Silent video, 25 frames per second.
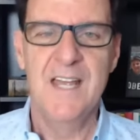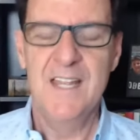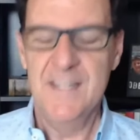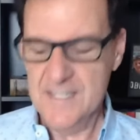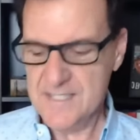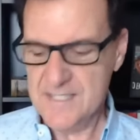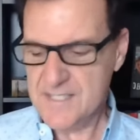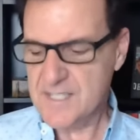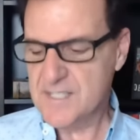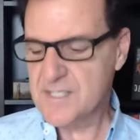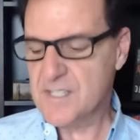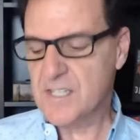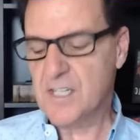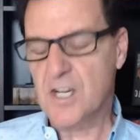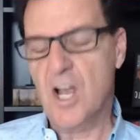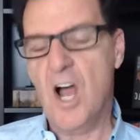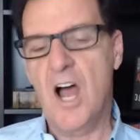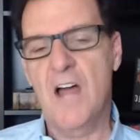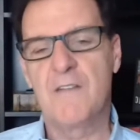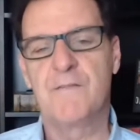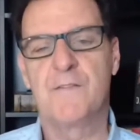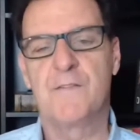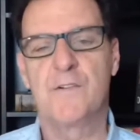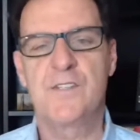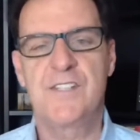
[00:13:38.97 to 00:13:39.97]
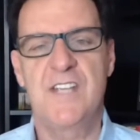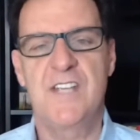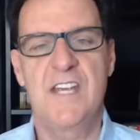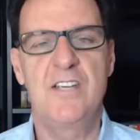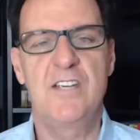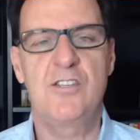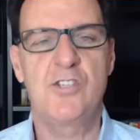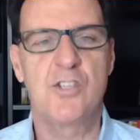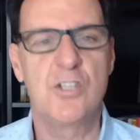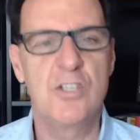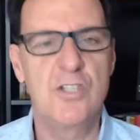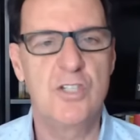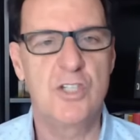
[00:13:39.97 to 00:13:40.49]
This is a
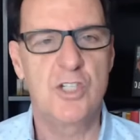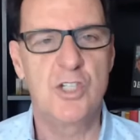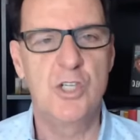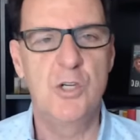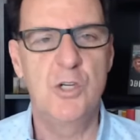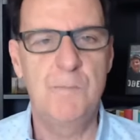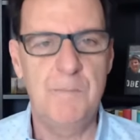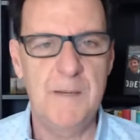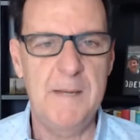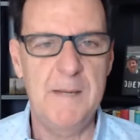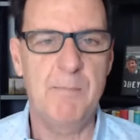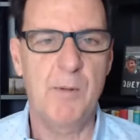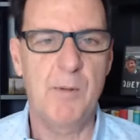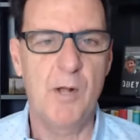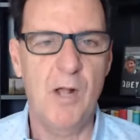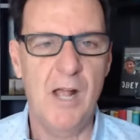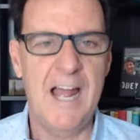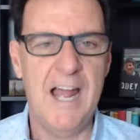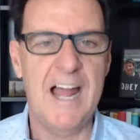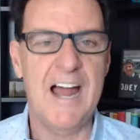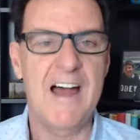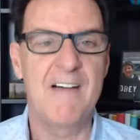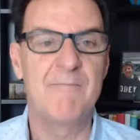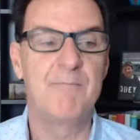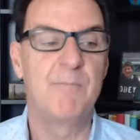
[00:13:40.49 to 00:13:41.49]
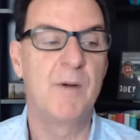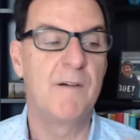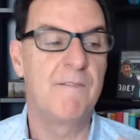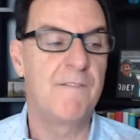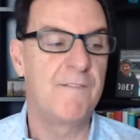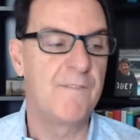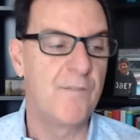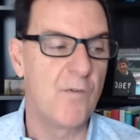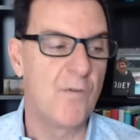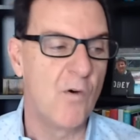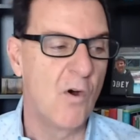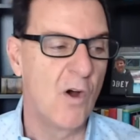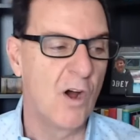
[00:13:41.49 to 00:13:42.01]
conversation two people have
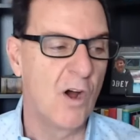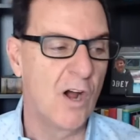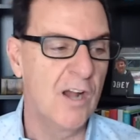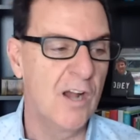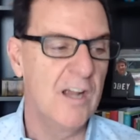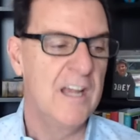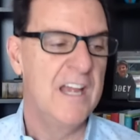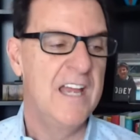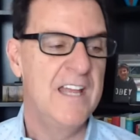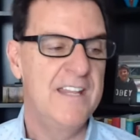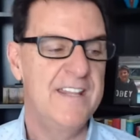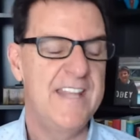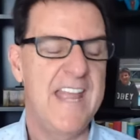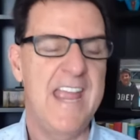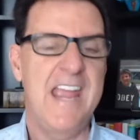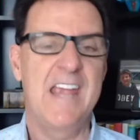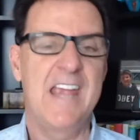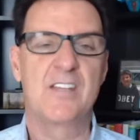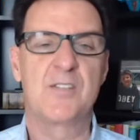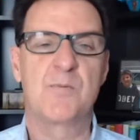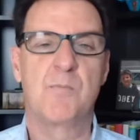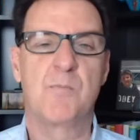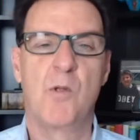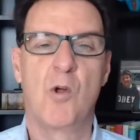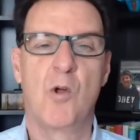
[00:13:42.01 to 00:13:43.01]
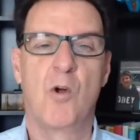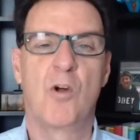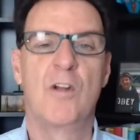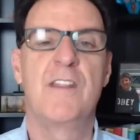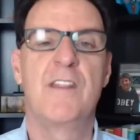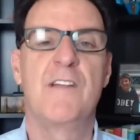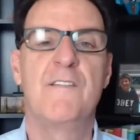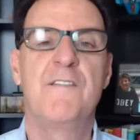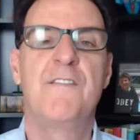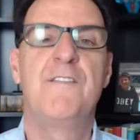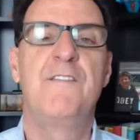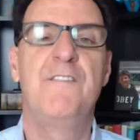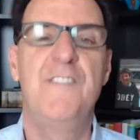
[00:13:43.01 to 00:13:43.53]
before they explore
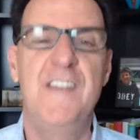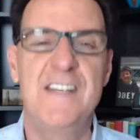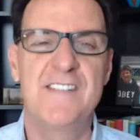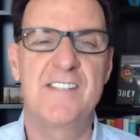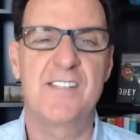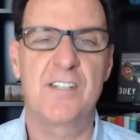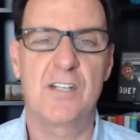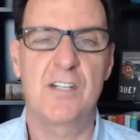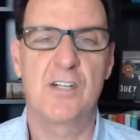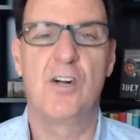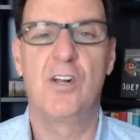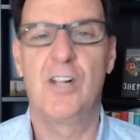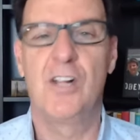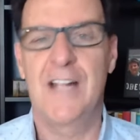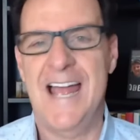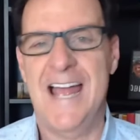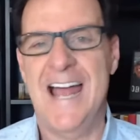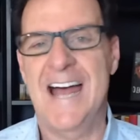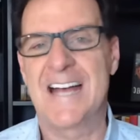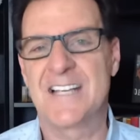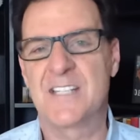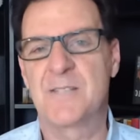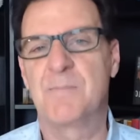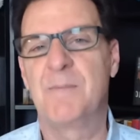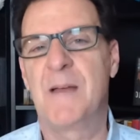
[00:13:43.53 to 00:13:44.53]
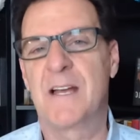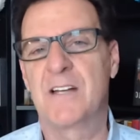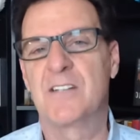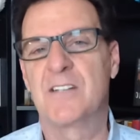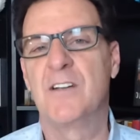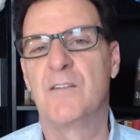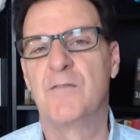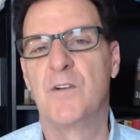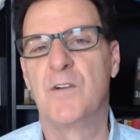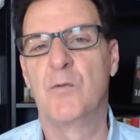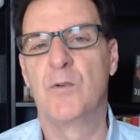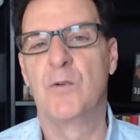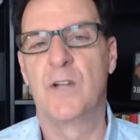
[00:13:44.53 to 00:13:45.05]
the physical aspect
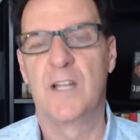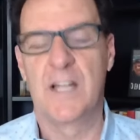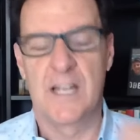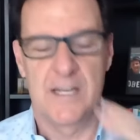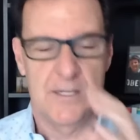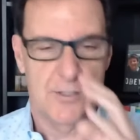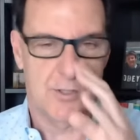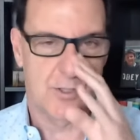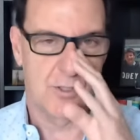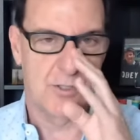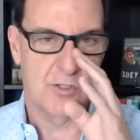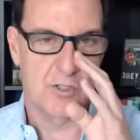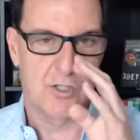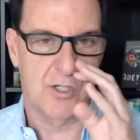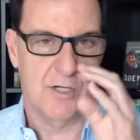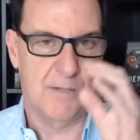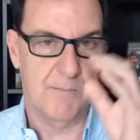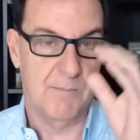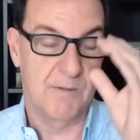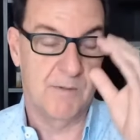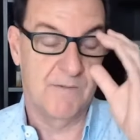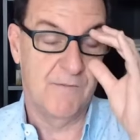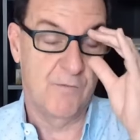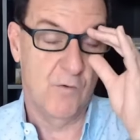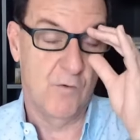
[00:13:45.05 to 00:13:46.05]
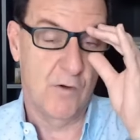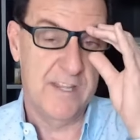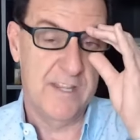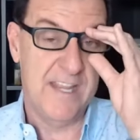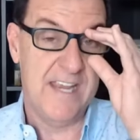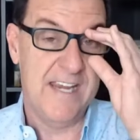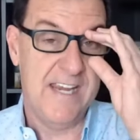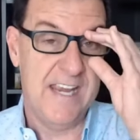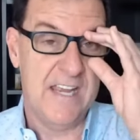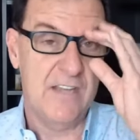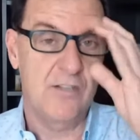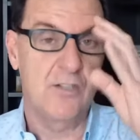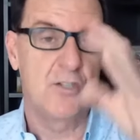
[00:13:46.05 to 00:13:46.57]
of a relationship, before they
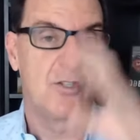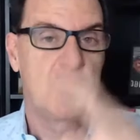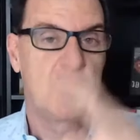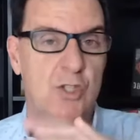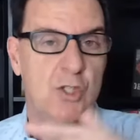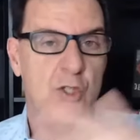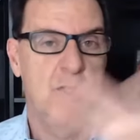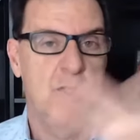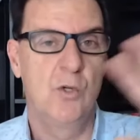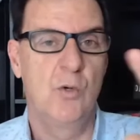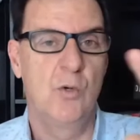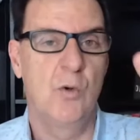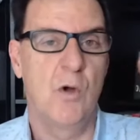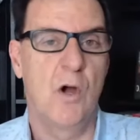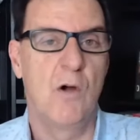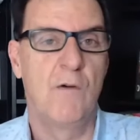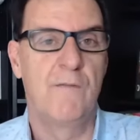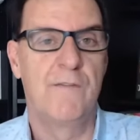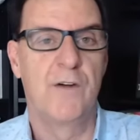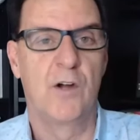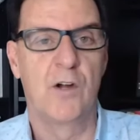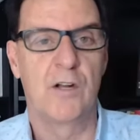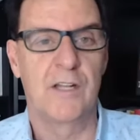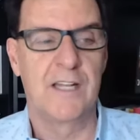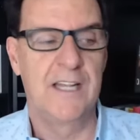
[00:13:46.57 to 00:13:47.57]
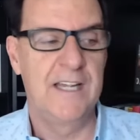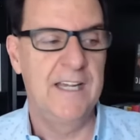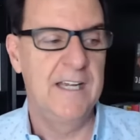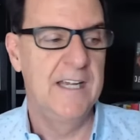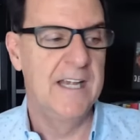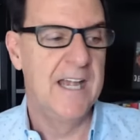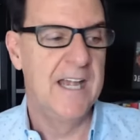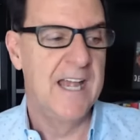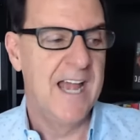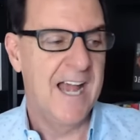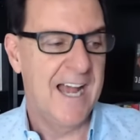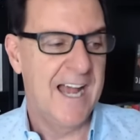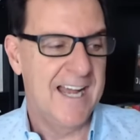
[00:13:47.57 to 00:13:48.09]
get too overtly
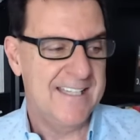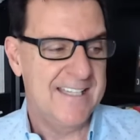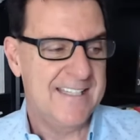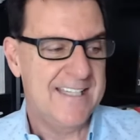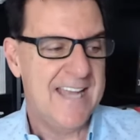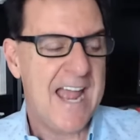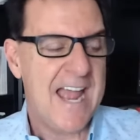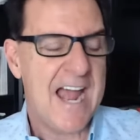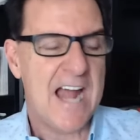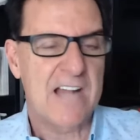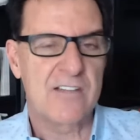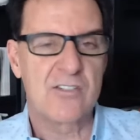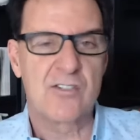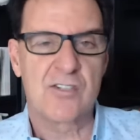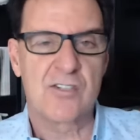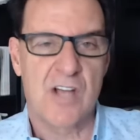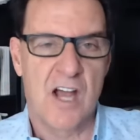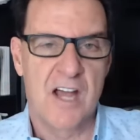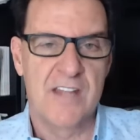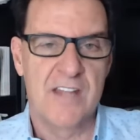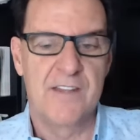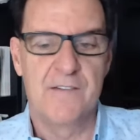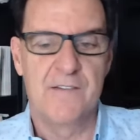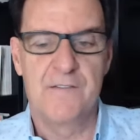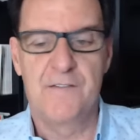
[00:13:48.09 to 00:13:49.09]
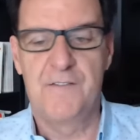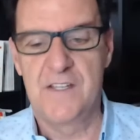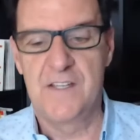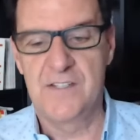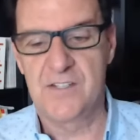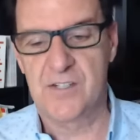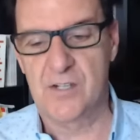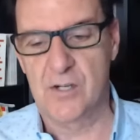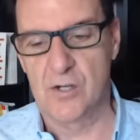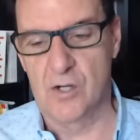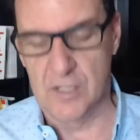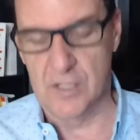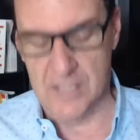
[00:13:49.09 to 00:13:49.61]
attached on the
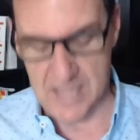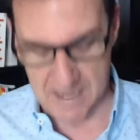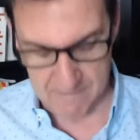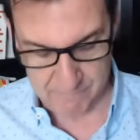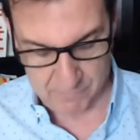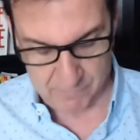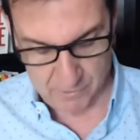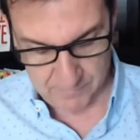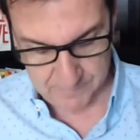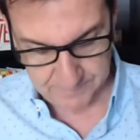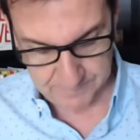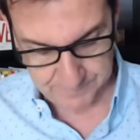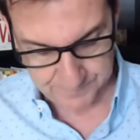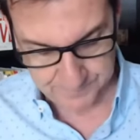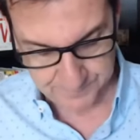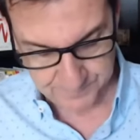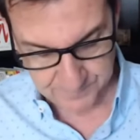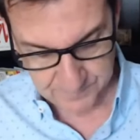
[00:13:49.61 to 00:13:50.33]
physical level.